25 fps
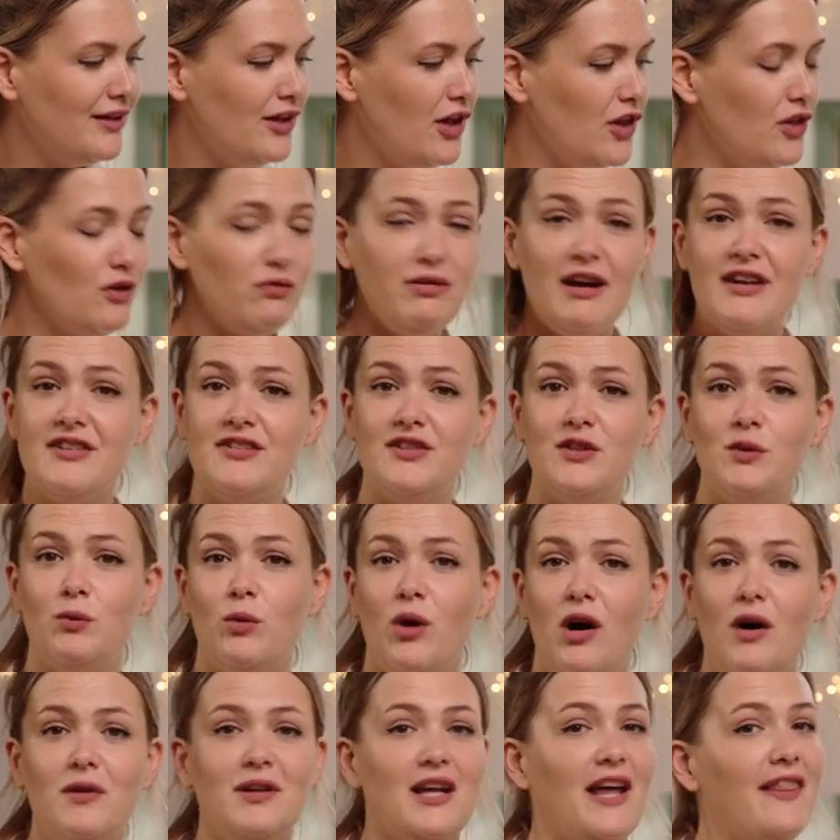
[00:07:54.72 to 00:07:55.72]
the rest of the
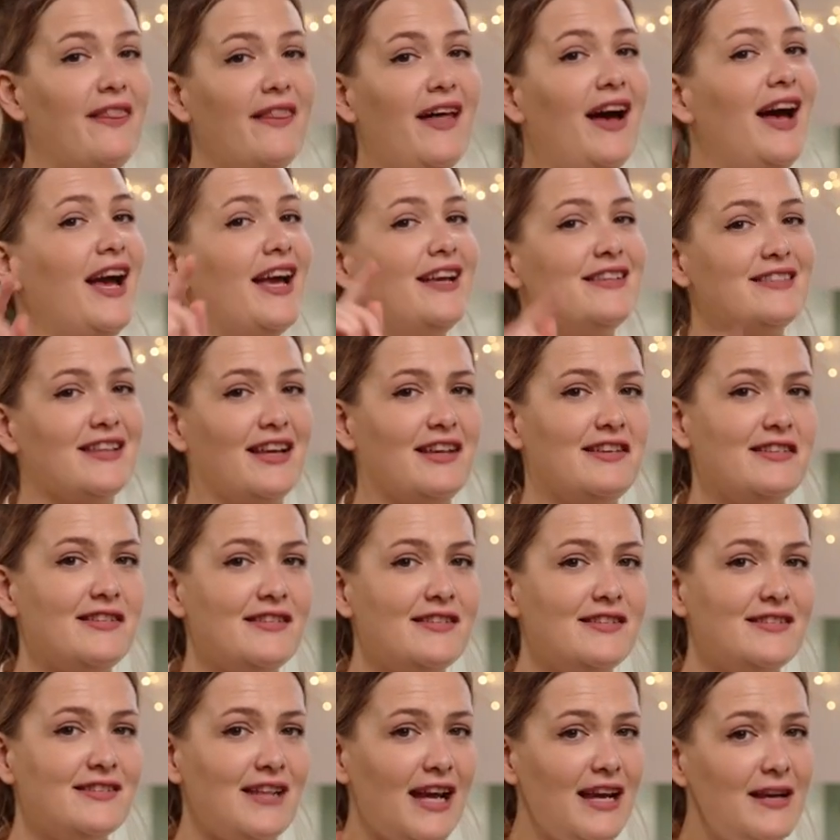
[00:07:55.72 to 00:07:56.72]
world, and that is a
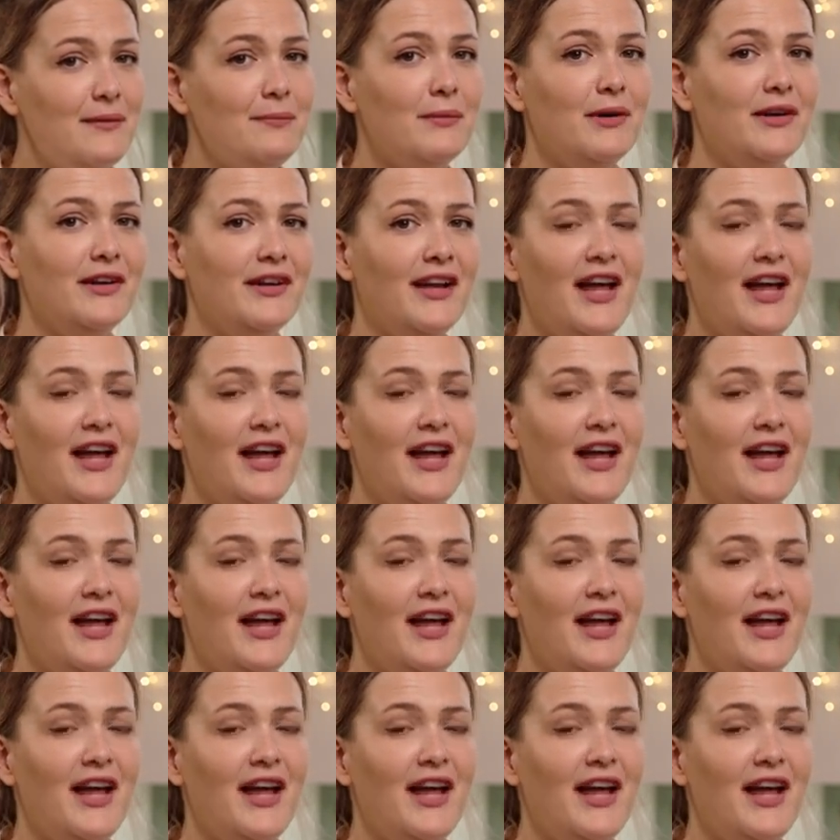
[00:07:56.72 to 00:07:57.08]
statement.